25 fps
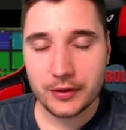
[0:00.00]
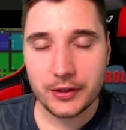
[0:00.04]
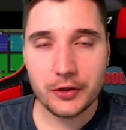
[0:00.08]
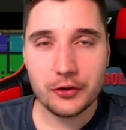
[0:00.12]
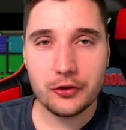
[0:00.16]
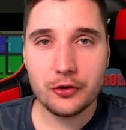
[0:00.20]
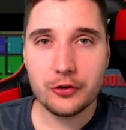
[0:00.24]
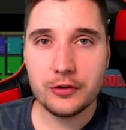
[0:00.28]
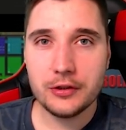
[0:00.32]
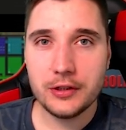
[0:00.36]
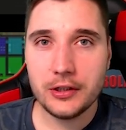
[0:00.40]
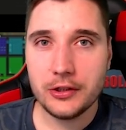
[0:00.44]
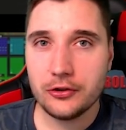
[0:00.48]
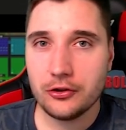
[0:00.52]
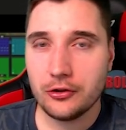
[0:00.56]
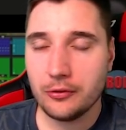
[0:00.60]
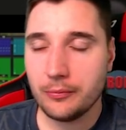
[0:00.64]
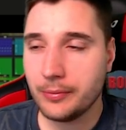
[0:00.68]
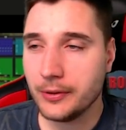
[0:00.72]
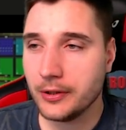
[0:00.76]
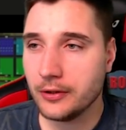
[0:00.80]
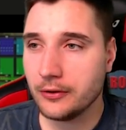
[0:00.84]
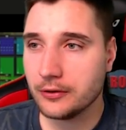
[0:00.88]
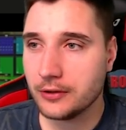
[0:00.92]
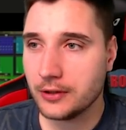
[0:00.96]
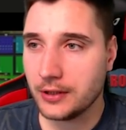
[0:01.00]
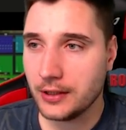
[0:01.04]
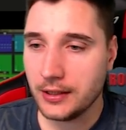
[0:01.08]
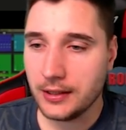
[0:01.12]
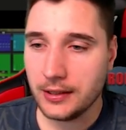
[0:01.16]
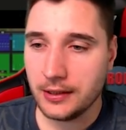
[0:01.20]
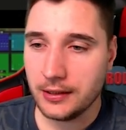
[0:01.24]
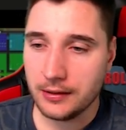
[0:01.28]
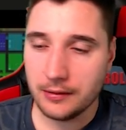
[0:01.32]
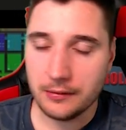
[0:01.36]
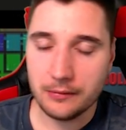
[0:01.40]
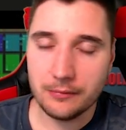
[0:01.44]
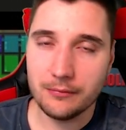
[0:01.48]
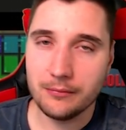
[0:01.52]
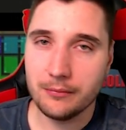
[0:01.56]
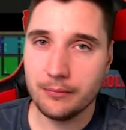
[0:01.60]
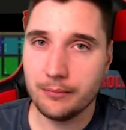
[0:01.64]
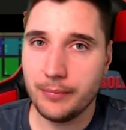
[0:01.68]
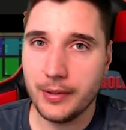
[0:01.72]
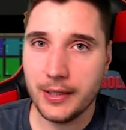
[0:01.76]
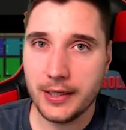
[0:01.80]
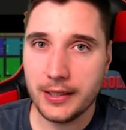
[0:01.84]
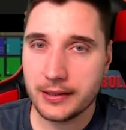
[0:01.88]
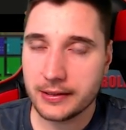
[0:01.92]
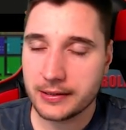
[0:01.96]
You don't need to build the
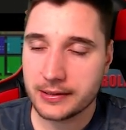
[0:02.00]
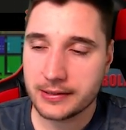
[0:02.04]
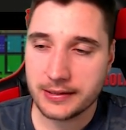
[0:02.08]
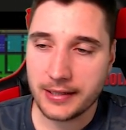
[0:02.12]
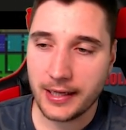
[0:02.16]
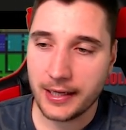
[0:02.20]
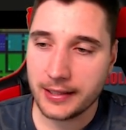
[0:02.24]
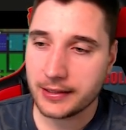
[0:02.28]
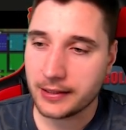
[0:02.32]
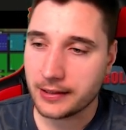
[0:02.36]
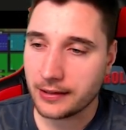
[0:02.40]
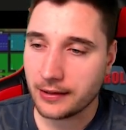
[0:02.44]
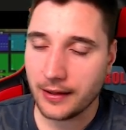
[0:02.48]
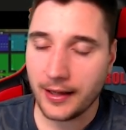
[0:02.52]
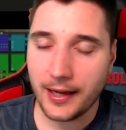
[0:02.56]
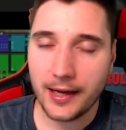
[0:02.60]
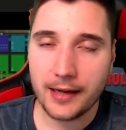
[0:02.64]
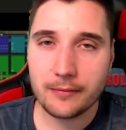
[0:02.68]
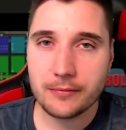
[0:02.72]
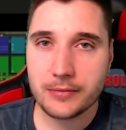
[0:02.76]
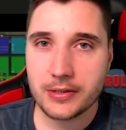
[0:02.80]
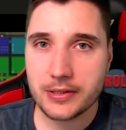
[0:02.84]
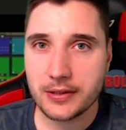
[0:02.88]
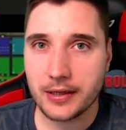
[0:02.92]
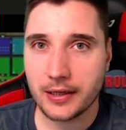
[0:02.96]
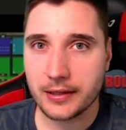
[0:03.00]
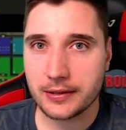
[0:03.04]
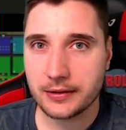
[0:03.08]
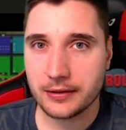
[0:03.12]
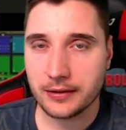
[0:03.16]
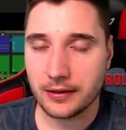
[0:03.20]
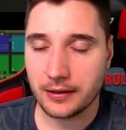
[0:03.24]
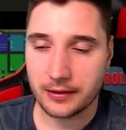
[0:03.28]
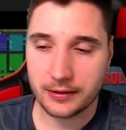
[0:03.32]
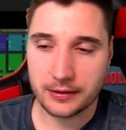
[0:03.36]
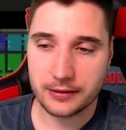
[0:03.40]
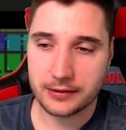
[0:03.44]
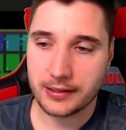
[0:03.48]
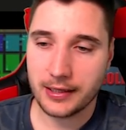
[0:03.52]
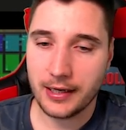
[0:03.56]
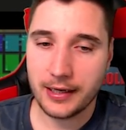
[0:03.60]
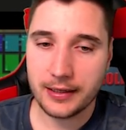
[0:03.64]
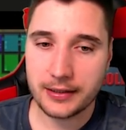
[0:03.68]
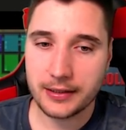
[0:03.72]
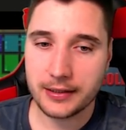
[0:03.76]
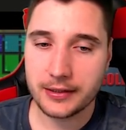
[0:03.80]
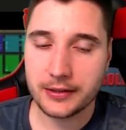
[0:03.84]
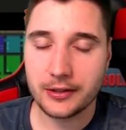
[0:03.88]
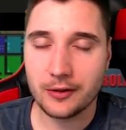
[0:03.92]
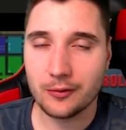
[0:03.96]
big standing lamps that are
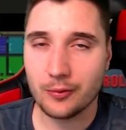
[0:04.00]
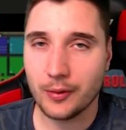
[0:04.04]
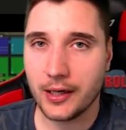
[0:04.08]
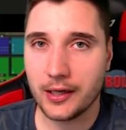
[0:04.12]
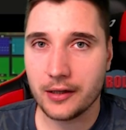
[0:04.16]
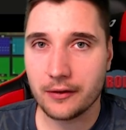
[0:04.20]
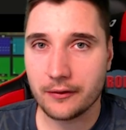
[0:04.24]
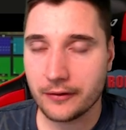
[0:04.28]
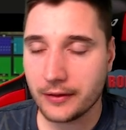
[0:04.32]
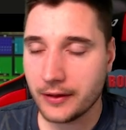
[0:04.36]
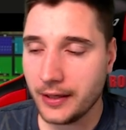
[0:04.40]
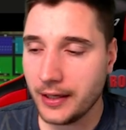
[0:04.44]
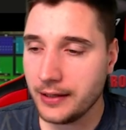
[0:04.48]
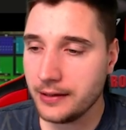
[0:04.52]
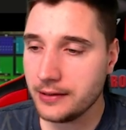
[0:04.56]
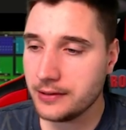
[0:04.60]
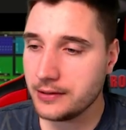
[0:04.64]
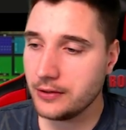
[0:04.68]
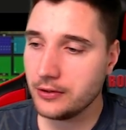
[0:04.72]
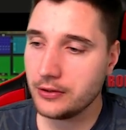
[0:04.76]
kind of in the way of things.